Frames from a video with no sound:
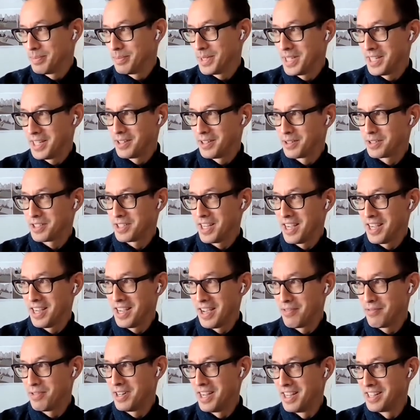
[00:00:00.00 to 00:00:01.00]

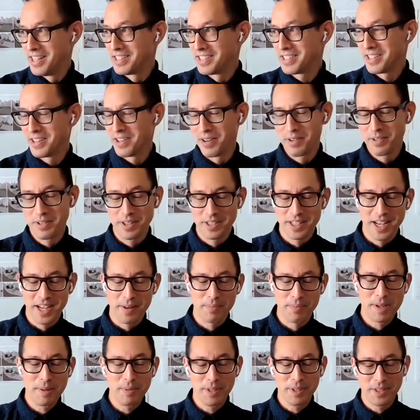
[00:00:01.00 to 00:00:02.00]
hearsay evidence. There's
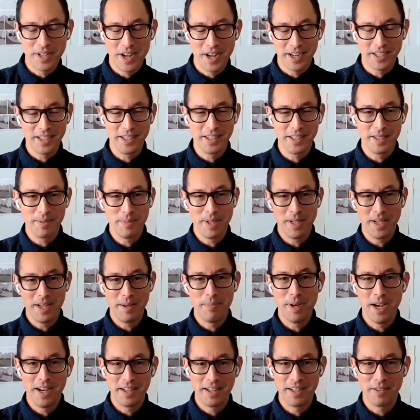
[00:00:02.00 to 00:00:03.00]
like people talking to me
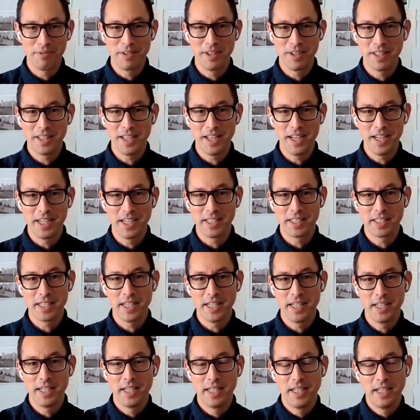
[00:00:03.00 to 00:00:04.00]
about different things
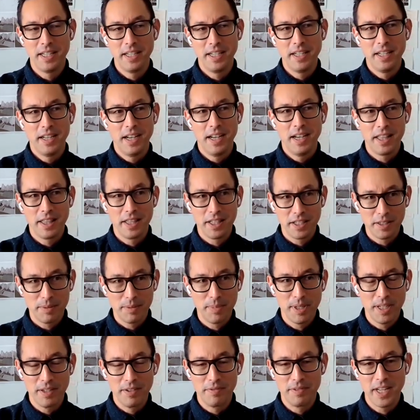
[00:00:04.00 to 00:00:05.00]
and a little
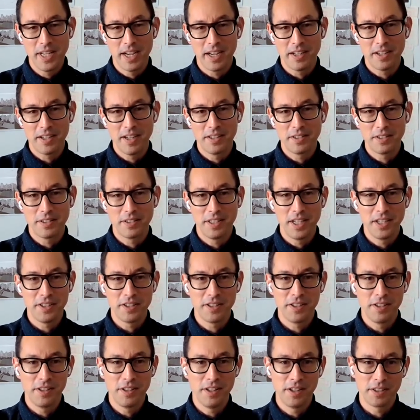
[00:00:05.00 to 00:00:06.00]
bit of tech
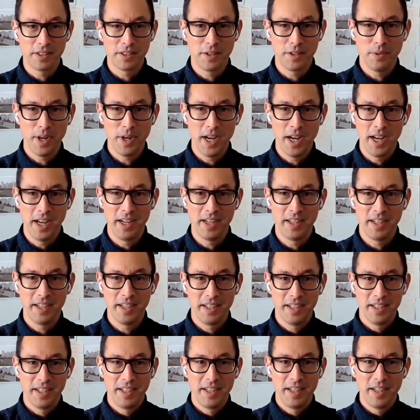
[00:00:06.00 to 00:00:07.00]
consultation along the way.
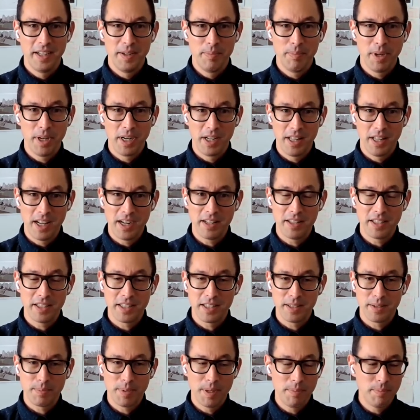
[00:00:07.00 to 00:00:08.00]
But a lot of
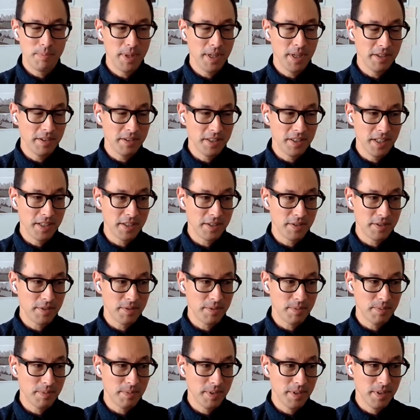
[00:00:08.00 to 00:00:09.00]
this has been built
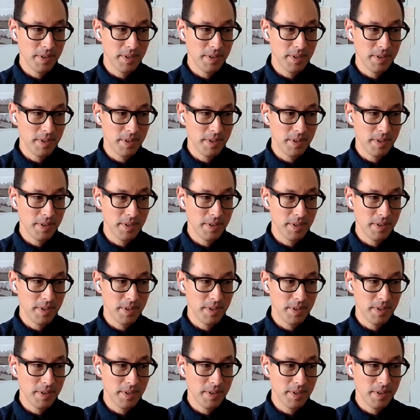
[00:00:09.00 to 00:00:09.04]
just,